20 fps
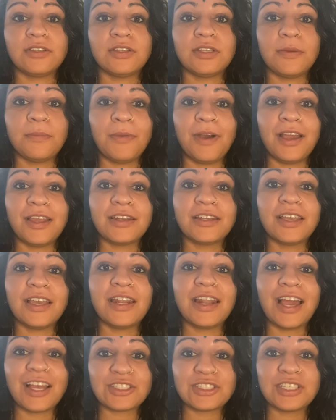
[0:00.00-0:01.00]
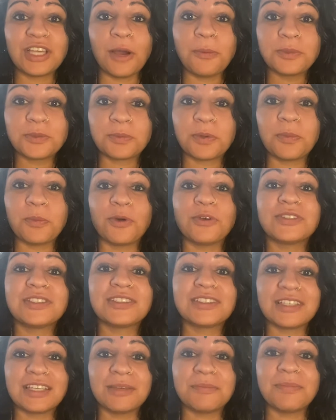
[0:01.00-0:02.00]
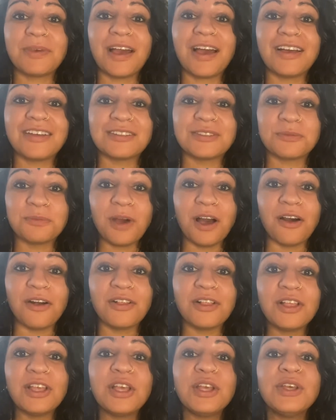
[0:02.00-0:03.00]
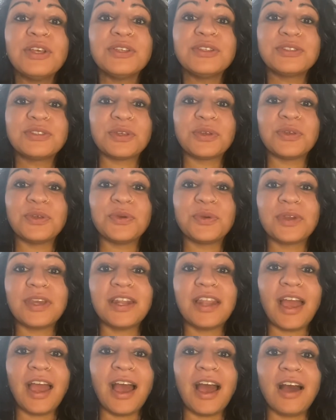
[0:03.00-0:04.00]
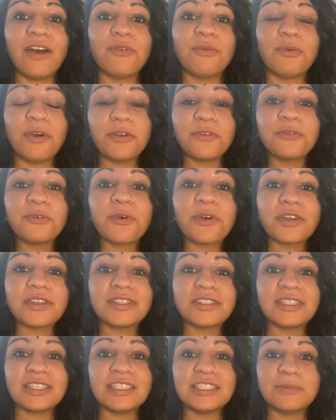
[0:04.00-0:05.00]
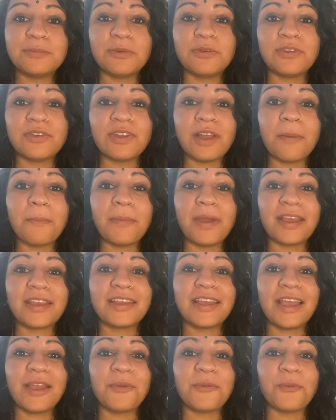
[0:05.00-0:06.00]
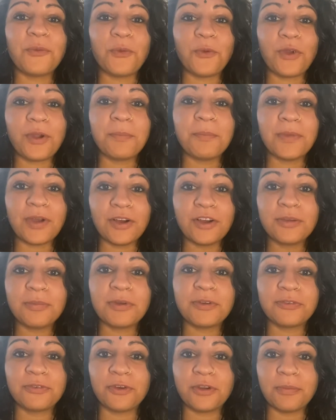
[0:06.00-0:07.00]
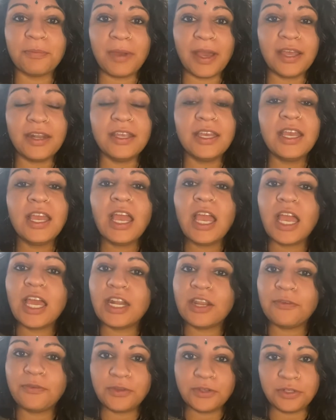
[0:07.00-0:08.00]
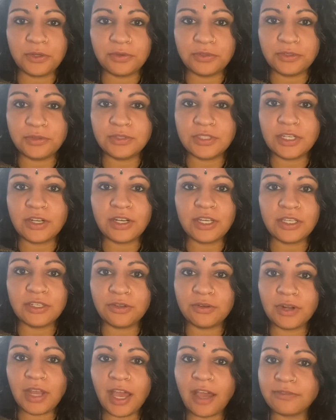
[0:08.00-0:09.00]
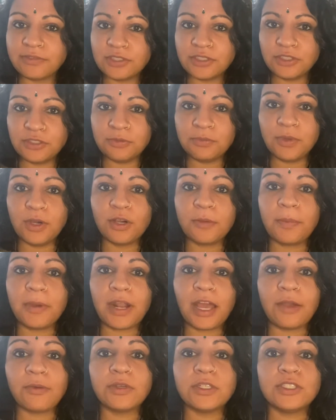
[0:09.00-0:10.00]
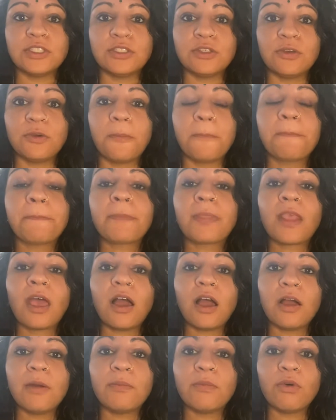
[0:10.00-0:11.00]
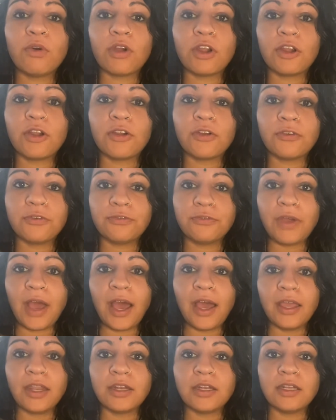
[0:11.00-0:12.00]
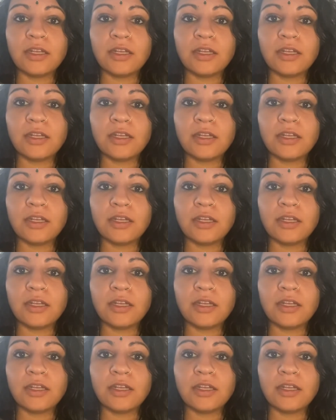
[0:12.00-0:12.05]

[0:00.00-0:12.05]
the mind, it actually helps promote sleep as well. So you can have 1/4 teaspoon of nutmeg and warm milk before bed. And if you don't do dairy, you don't have to do milk, but I would do a more fat,